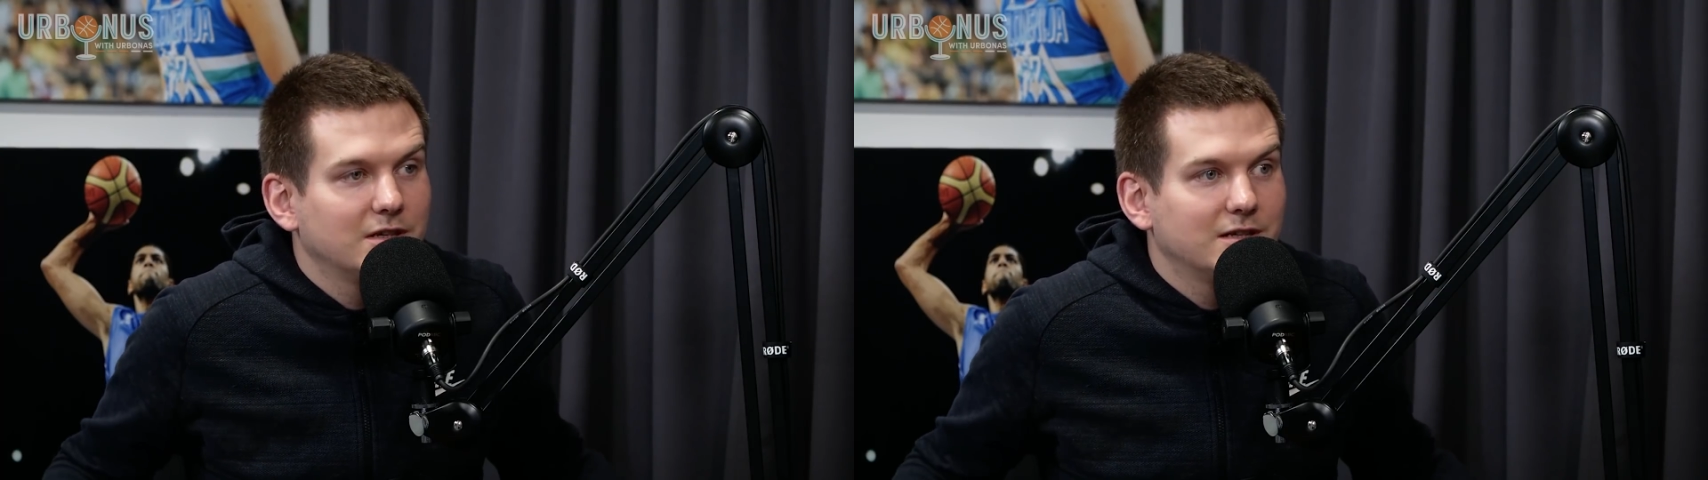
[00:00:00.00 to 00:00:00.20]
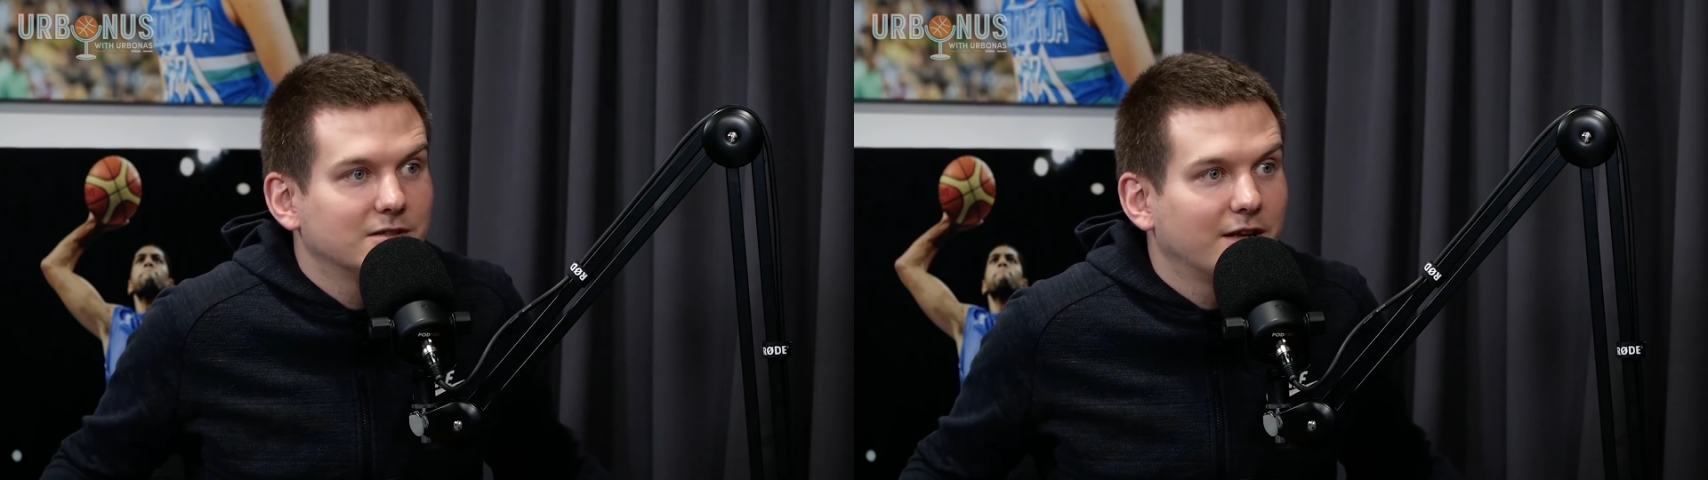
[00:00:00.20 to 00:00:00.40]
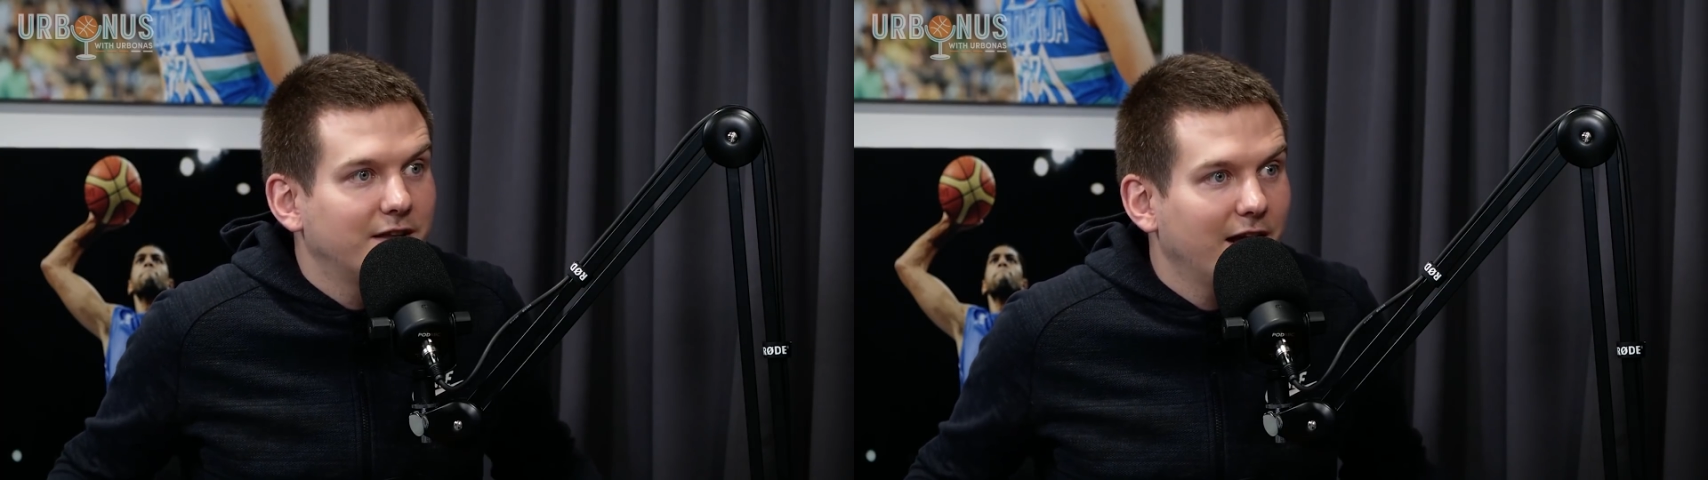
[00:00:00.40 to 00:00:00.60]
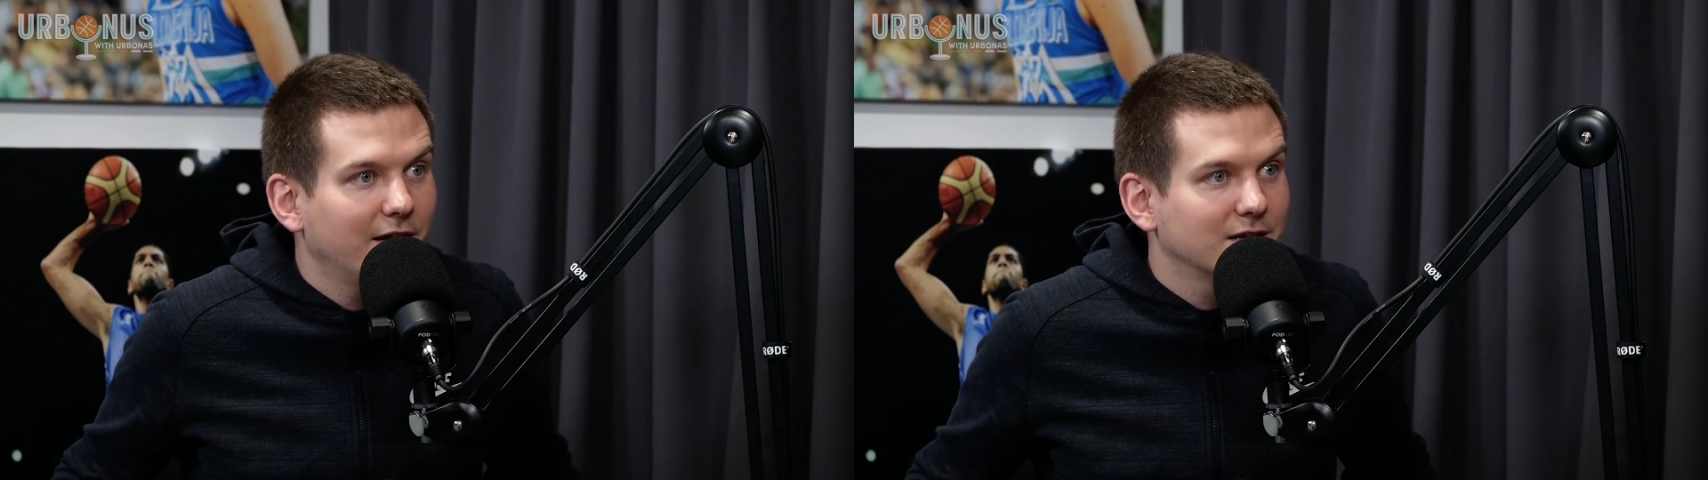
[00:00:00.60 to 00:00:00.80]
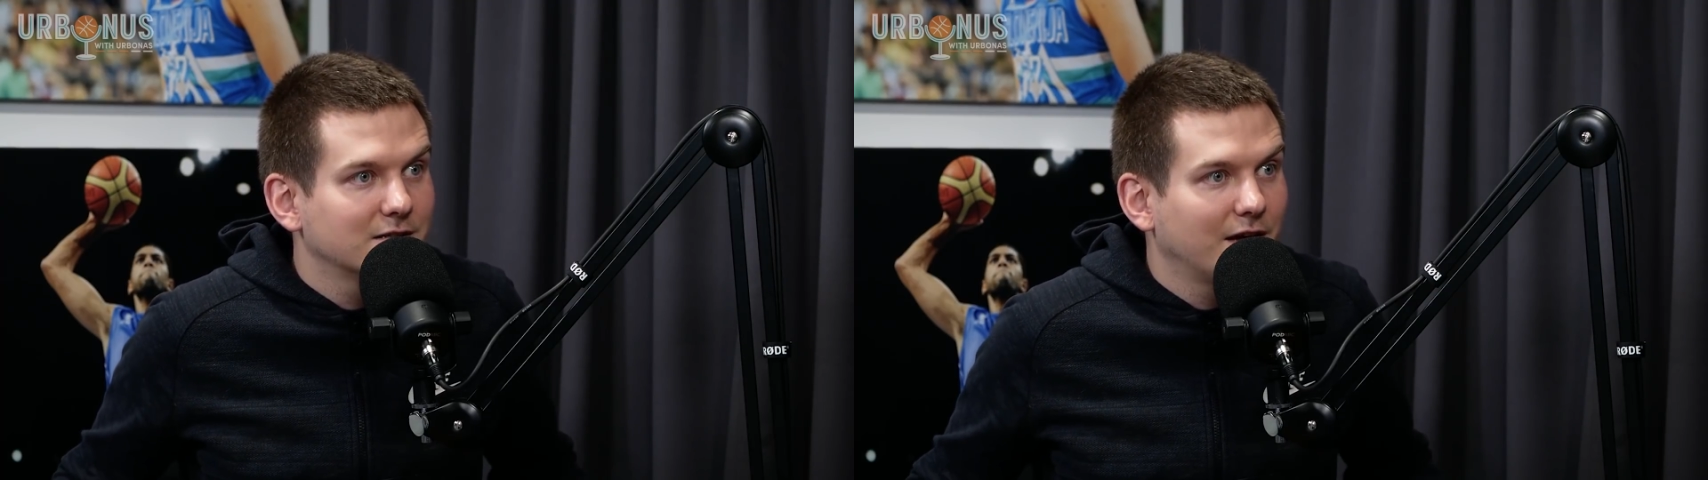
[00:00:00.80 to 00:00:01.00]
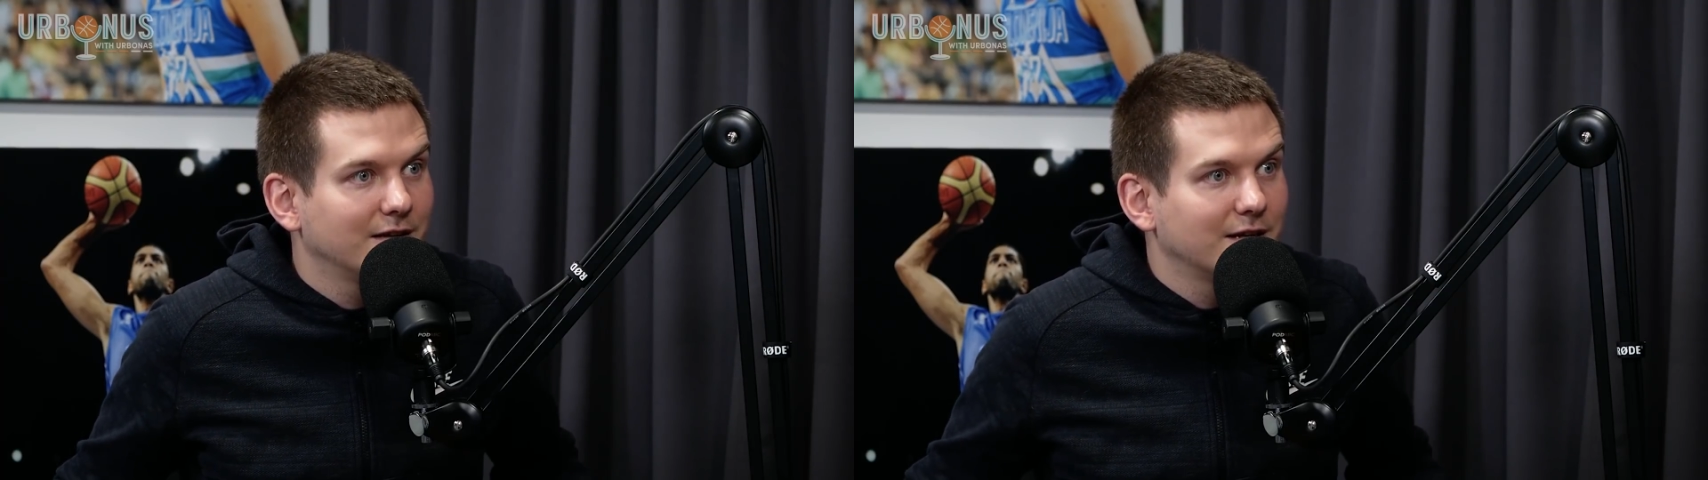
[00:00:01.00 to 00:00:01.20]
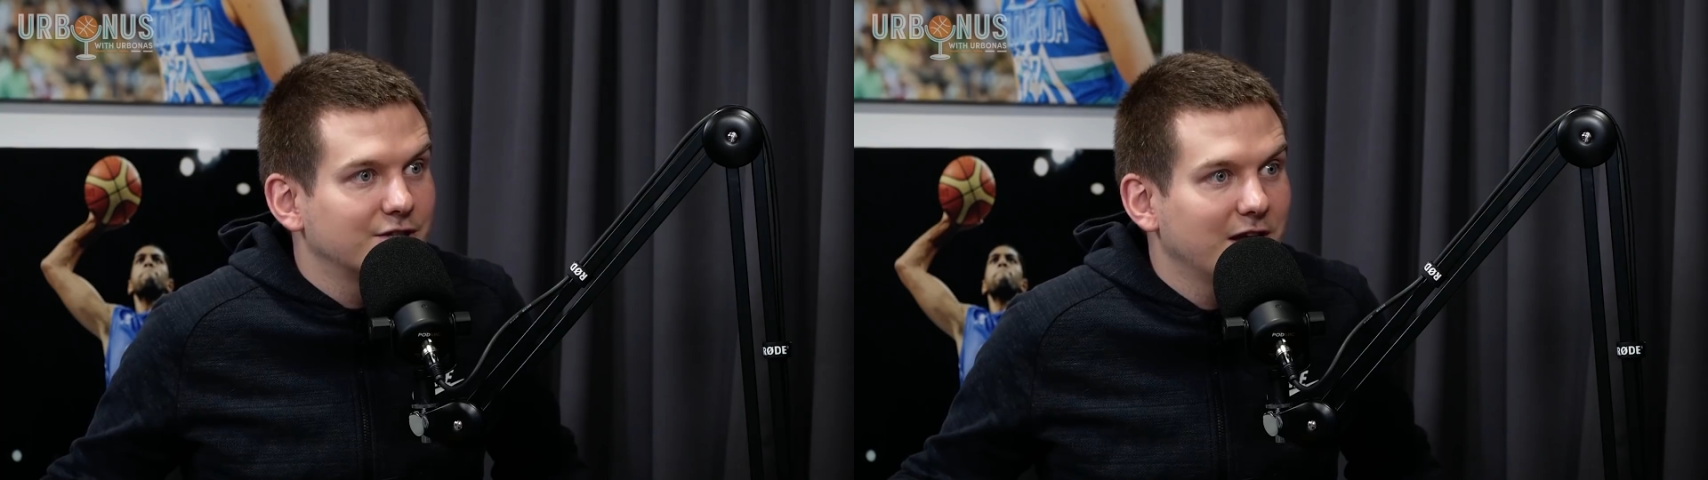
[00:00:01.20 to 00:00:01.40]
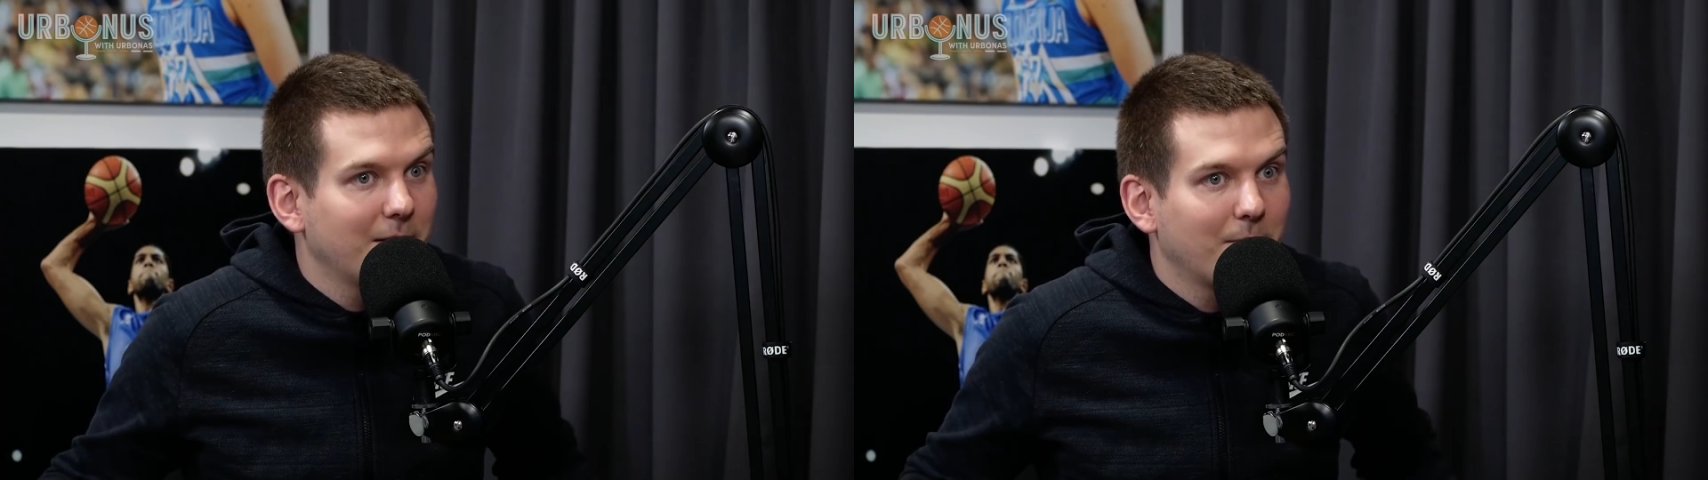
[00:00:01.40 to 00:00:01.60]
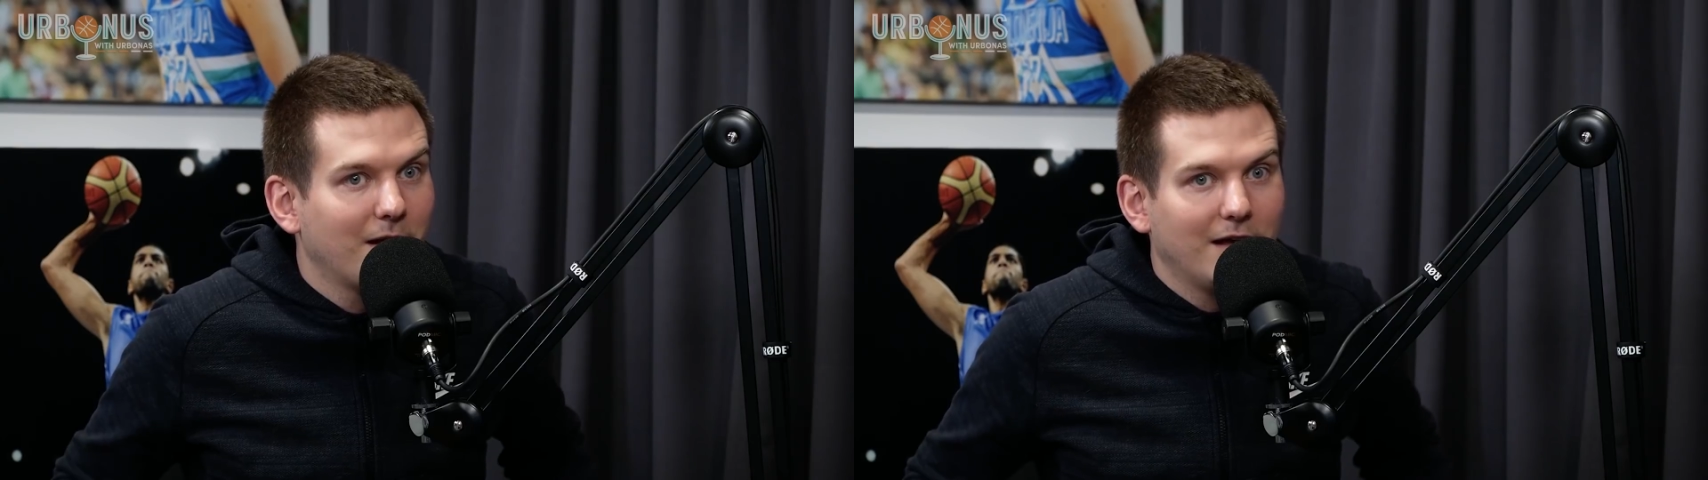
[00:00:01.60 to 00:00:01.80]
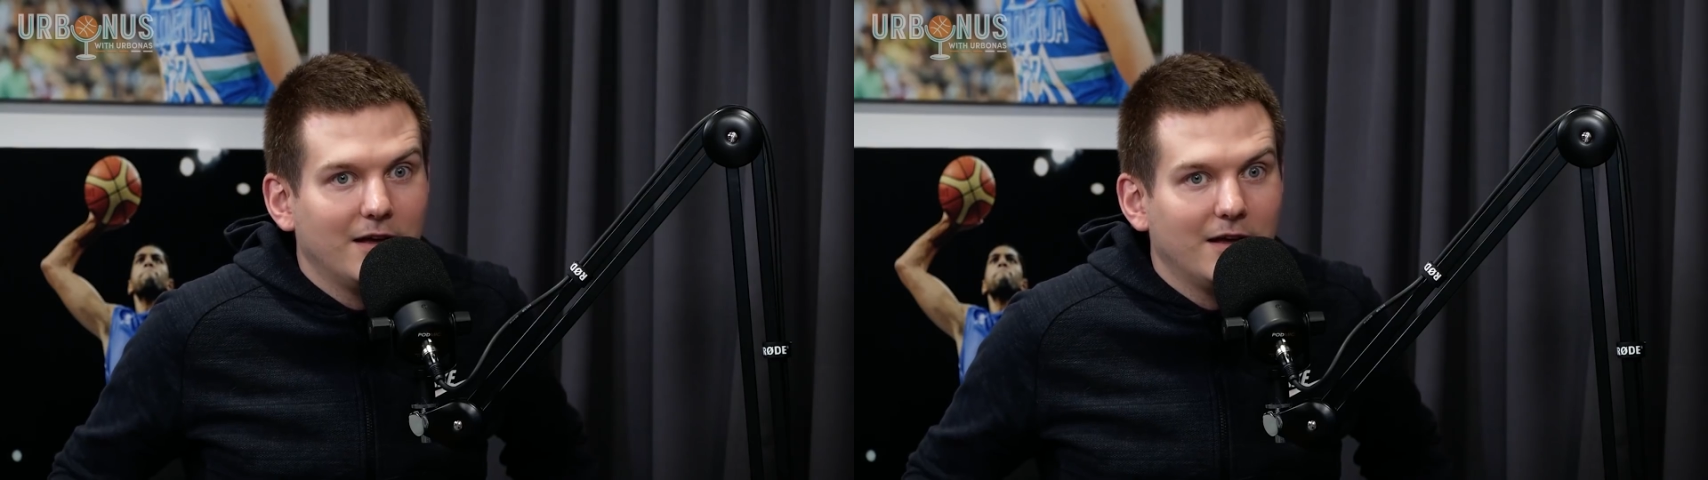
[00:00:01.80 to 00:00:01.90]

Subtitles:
He's not there. He's not in the gym.